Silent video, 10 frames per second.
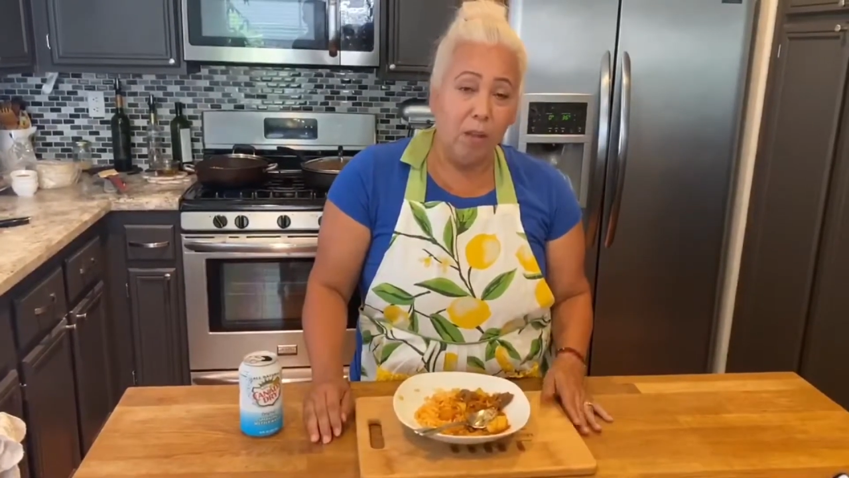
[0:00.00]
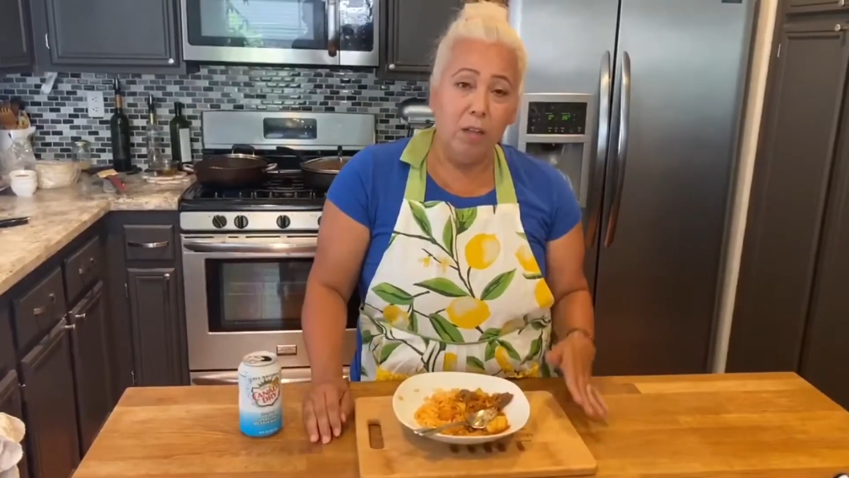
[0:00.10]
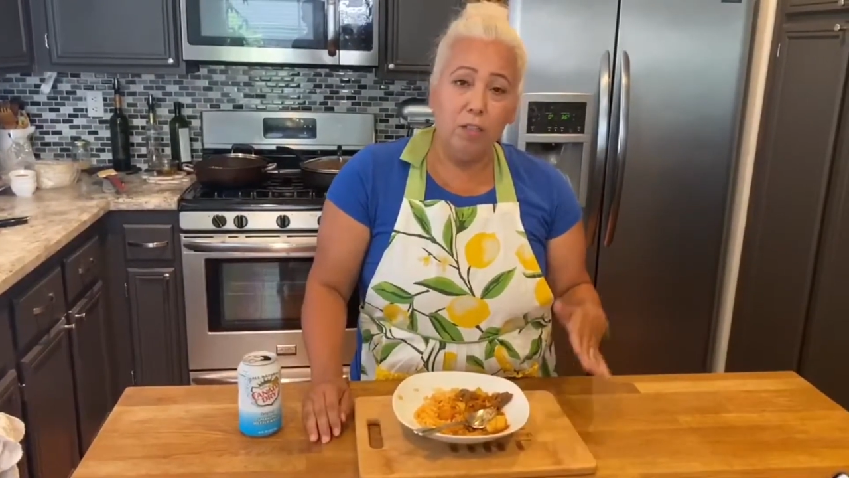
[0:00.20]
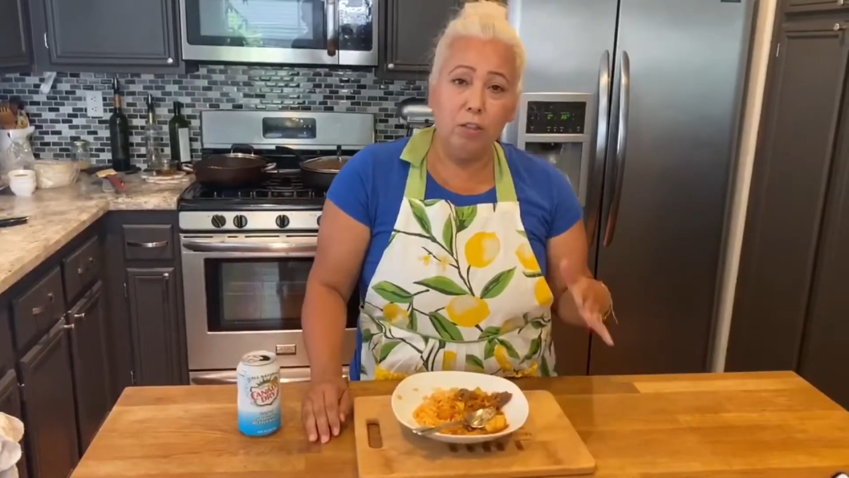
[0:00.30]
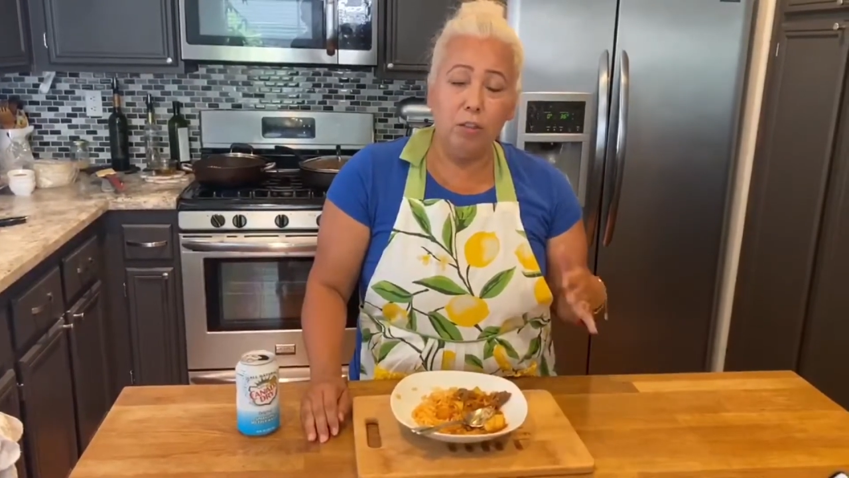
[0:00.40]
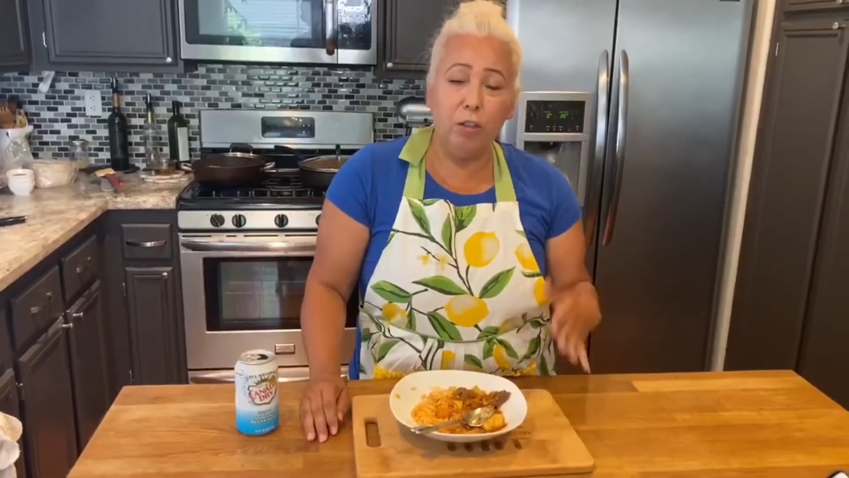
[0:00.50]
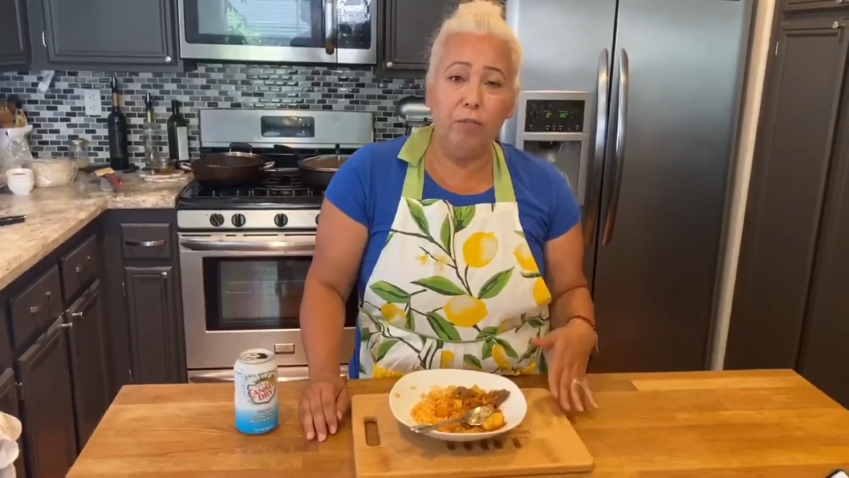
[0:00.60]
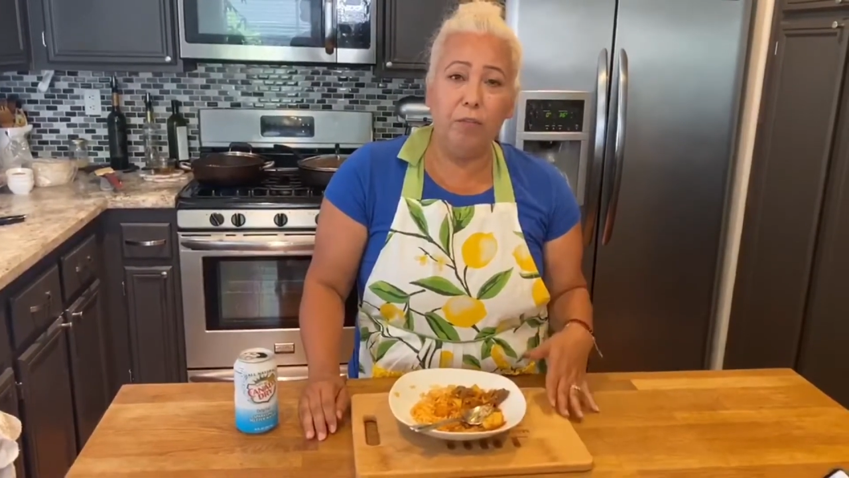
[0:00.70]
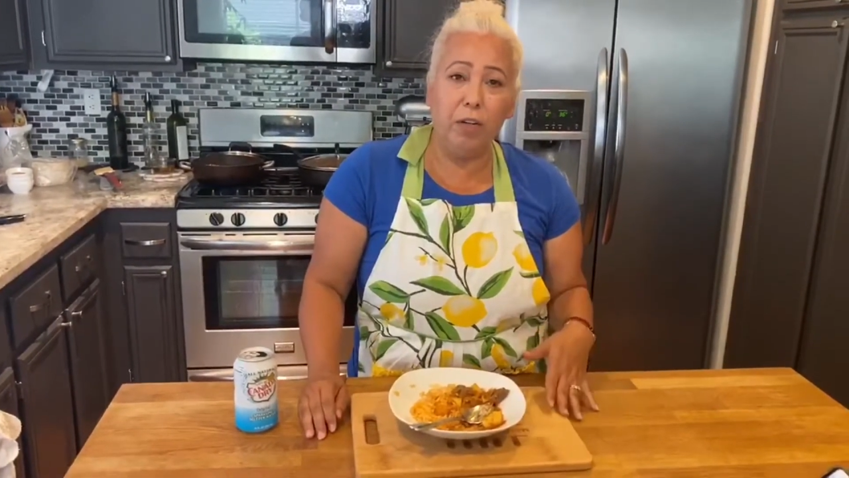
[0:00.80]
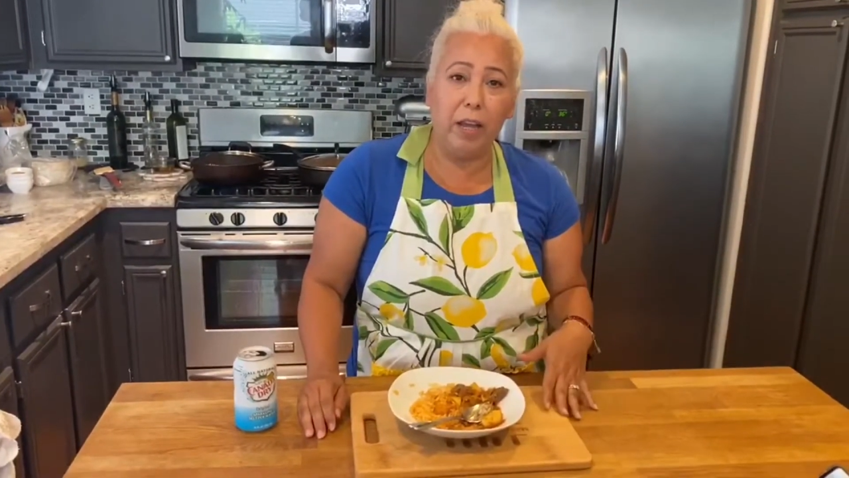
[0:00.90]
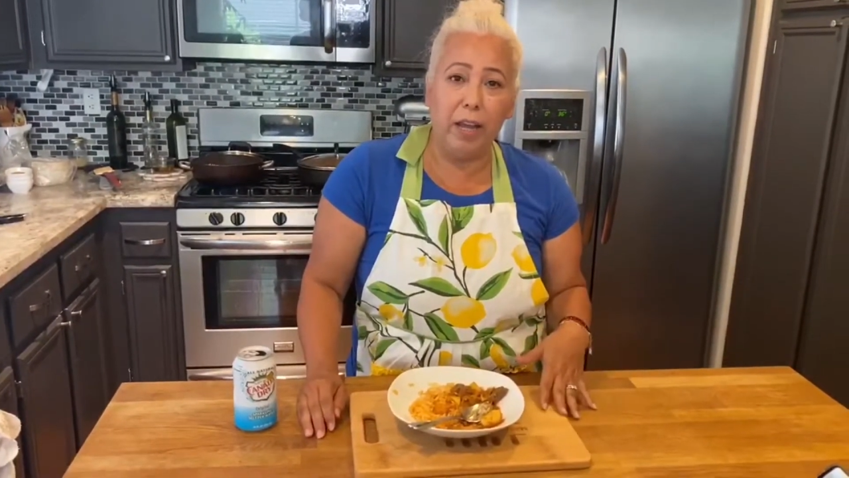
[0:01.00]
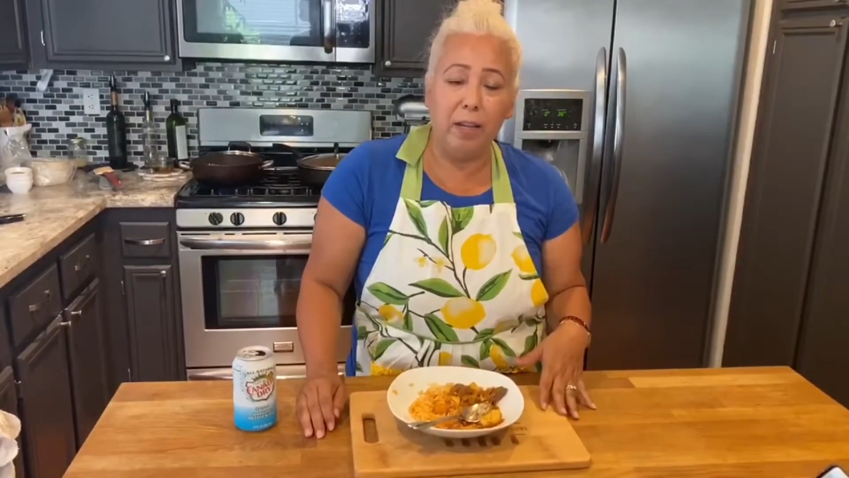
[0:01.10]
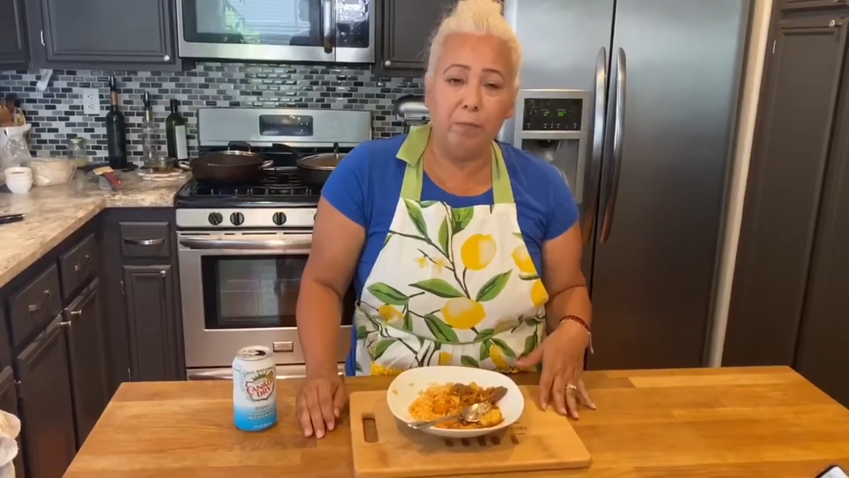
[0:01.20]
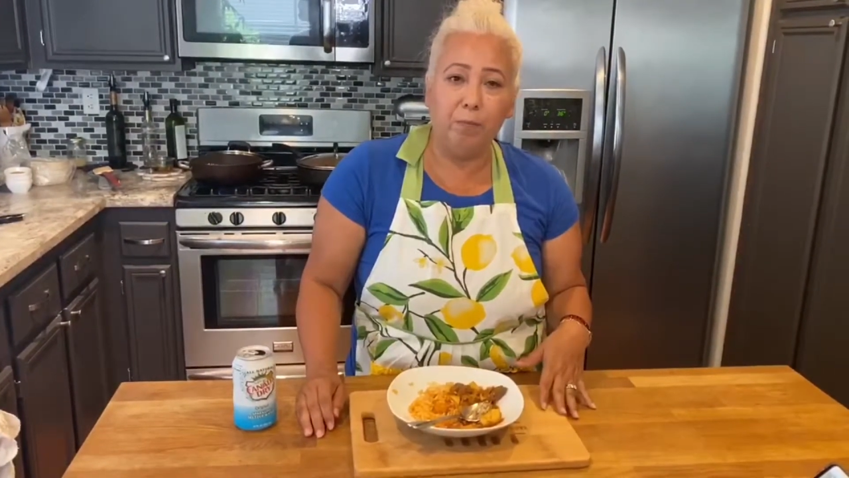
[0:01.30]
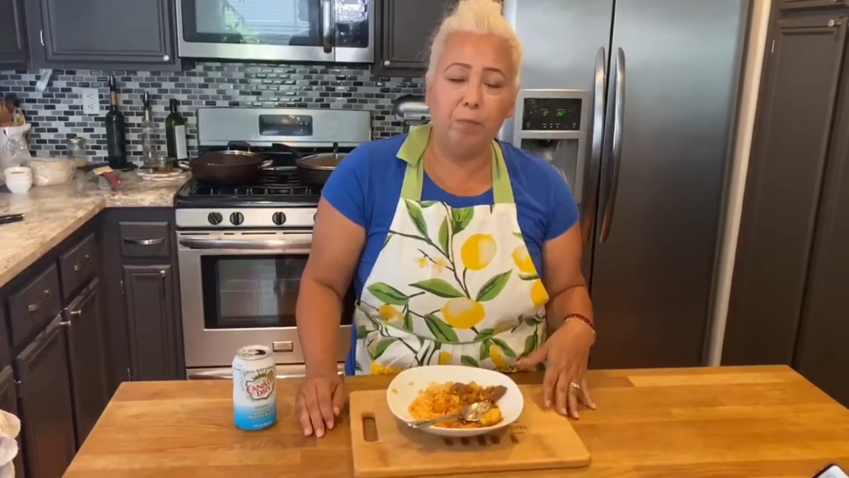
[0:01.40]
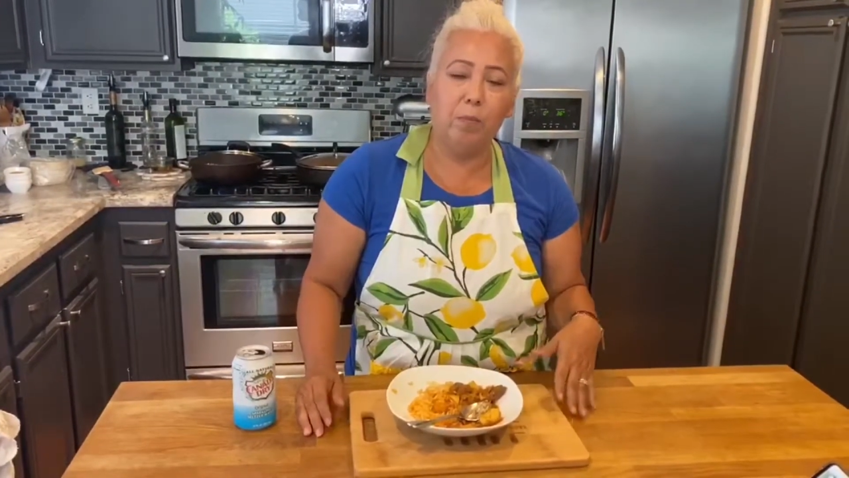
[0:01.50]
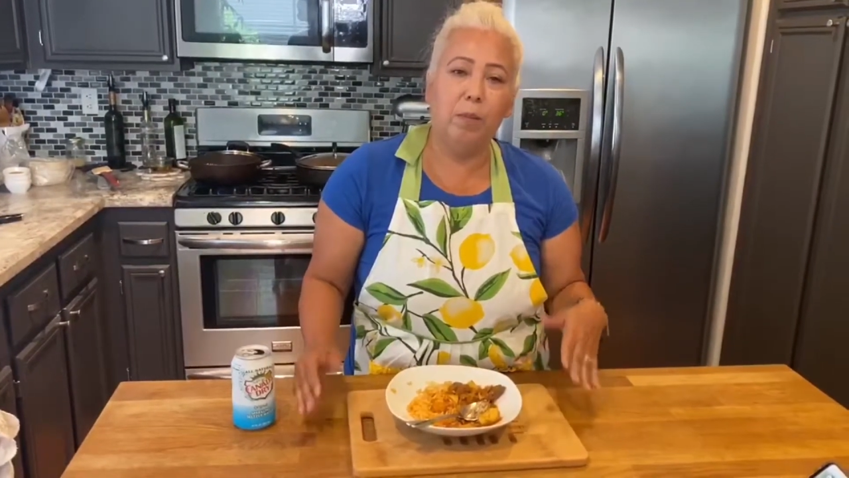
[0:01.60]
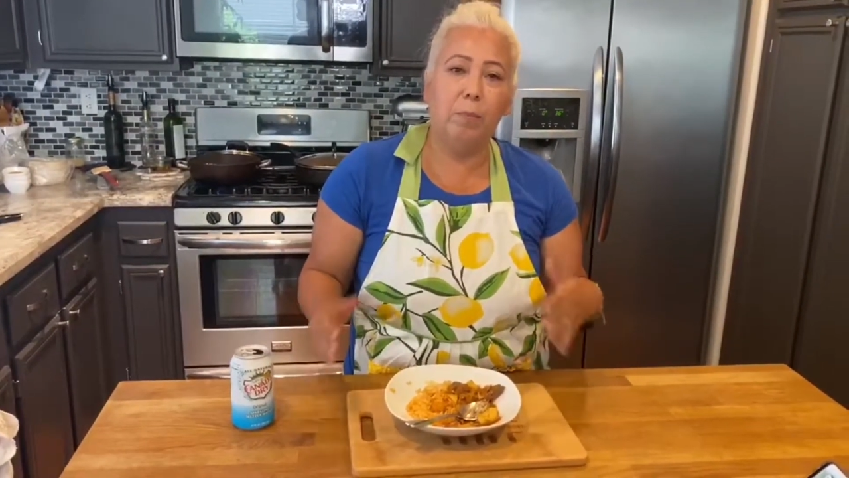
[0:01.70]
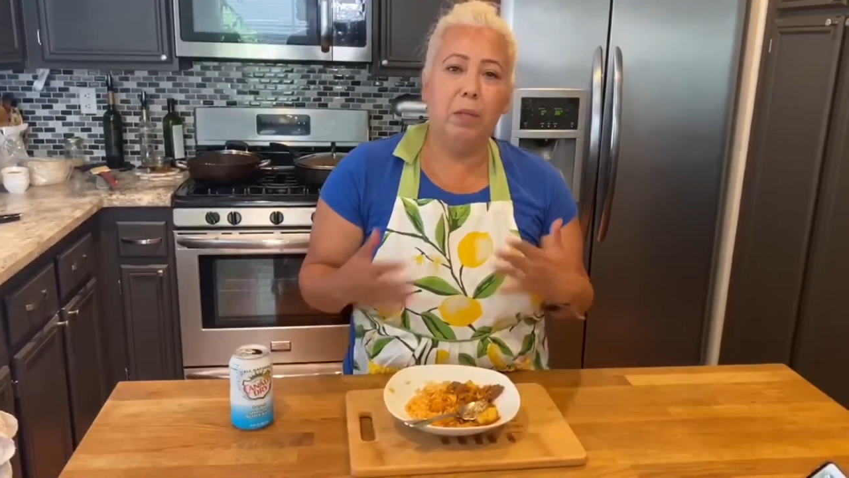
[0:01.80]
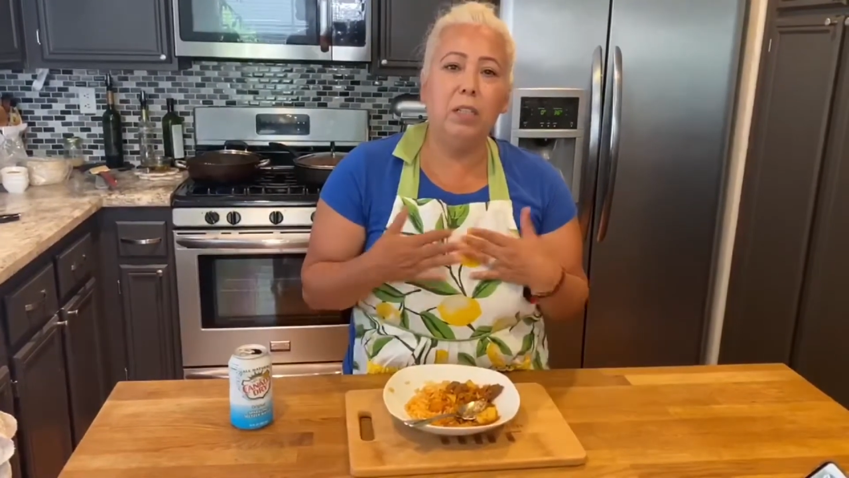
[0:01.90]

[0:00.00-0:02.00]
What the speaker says: So don't forget, please